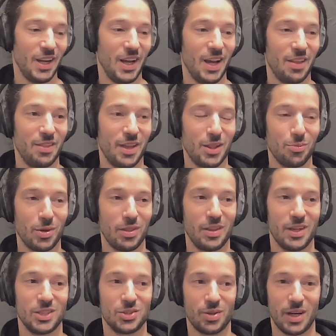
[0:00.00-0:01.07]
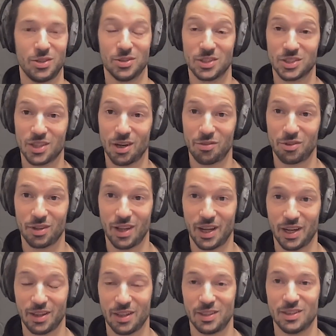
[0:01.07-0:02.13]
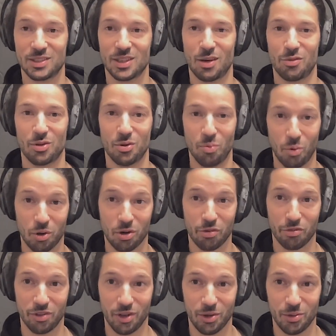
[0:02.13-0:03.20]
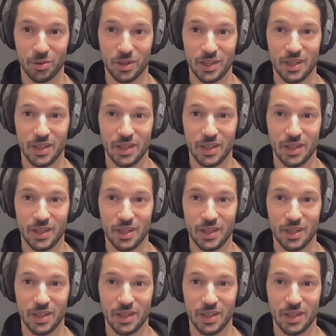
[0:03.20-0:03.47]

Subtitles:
And then when they try to discover, like they discover a workflow,